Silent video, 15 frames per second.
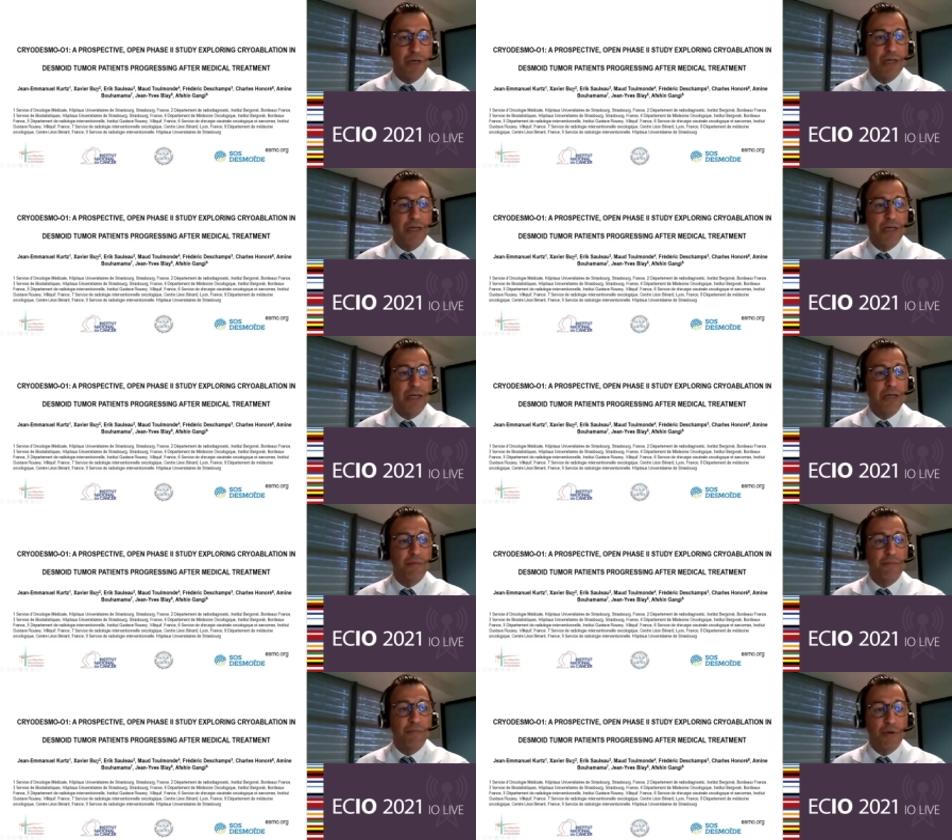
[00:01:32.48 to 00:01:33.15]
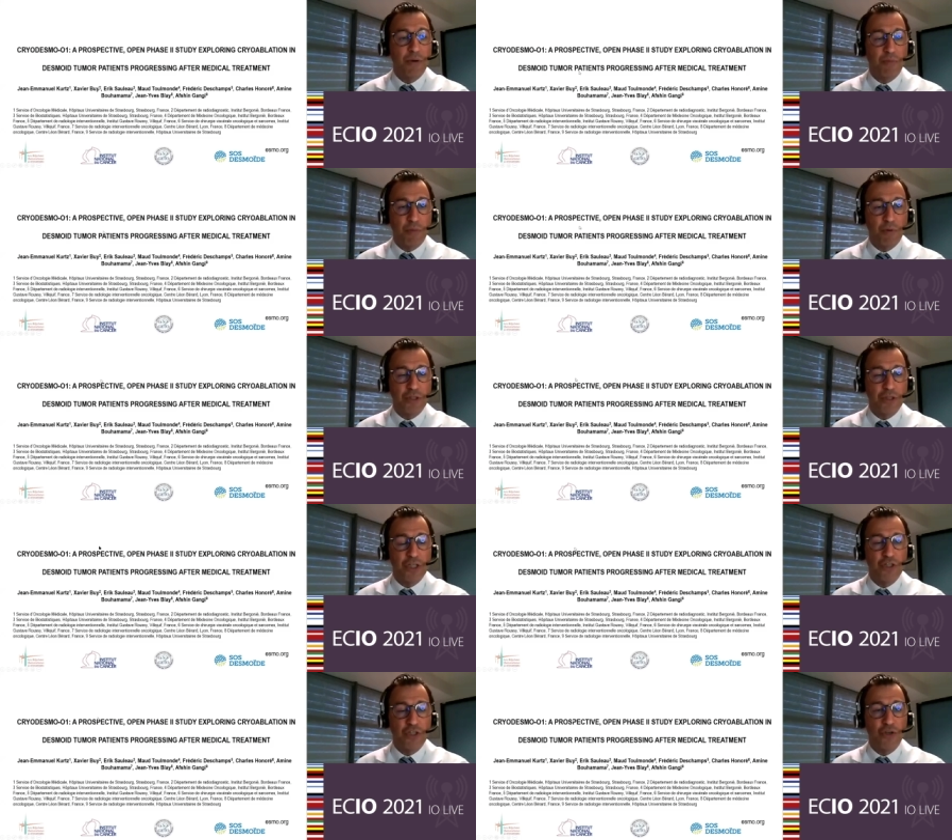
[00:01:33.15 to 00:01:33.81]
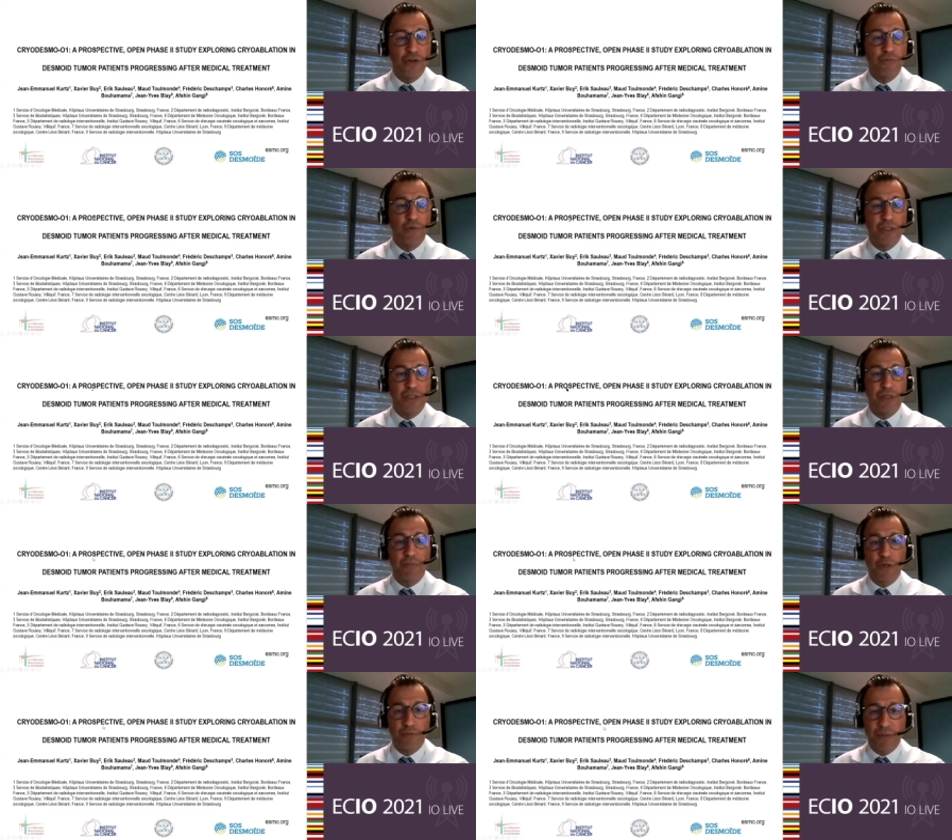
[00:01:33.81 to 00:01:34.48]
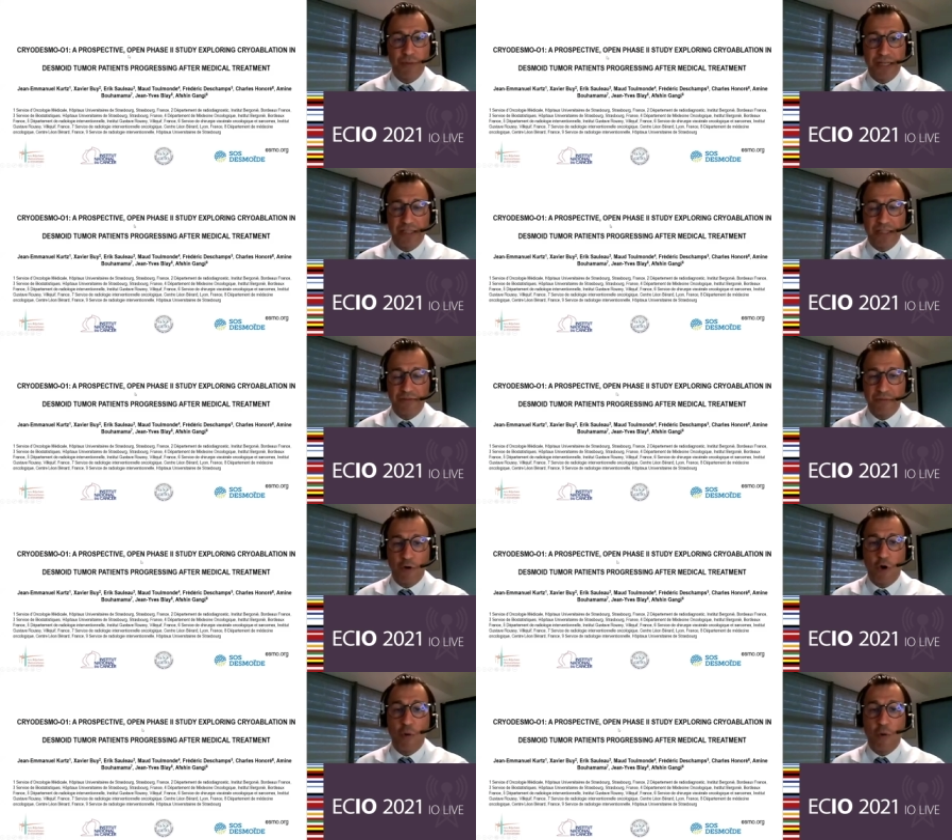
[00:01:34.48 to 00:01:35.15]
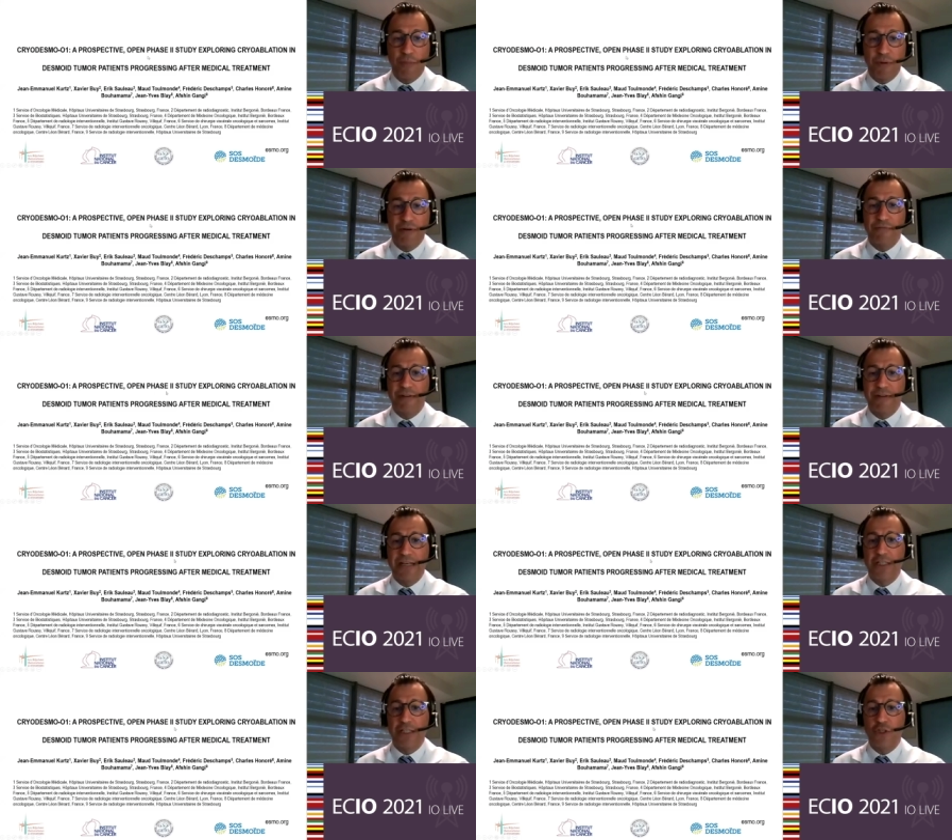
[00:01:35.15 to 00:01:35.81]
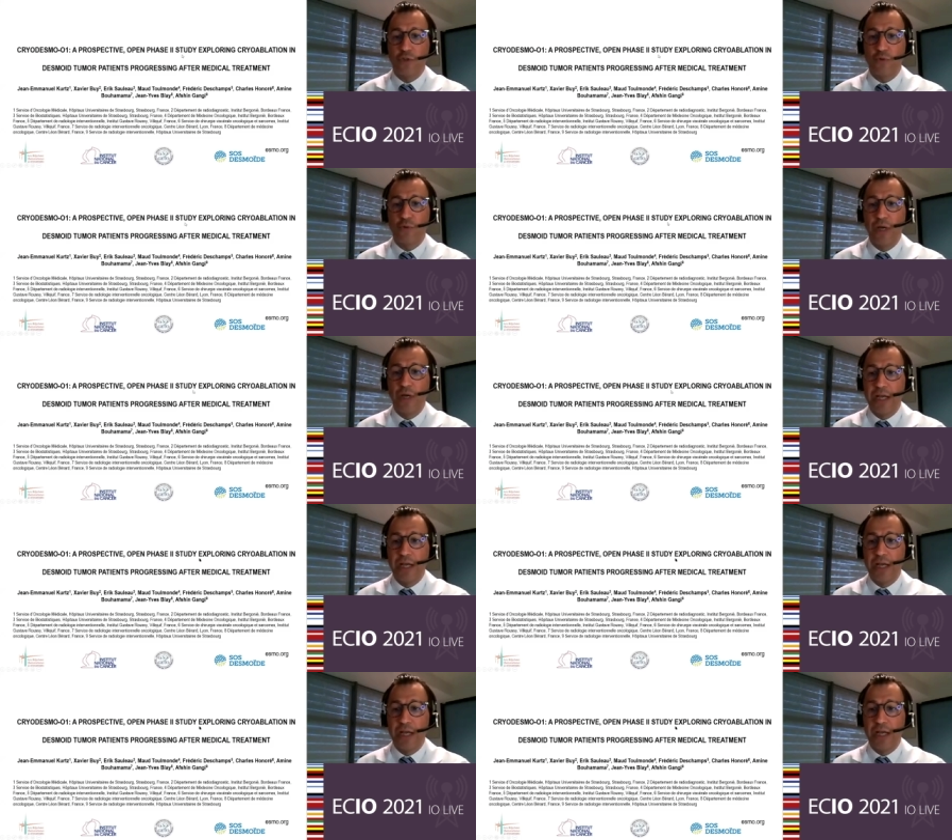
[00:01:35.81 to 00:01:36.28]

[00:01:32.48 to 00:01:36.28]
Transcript: uh, pr- proposition was a prospective open phase two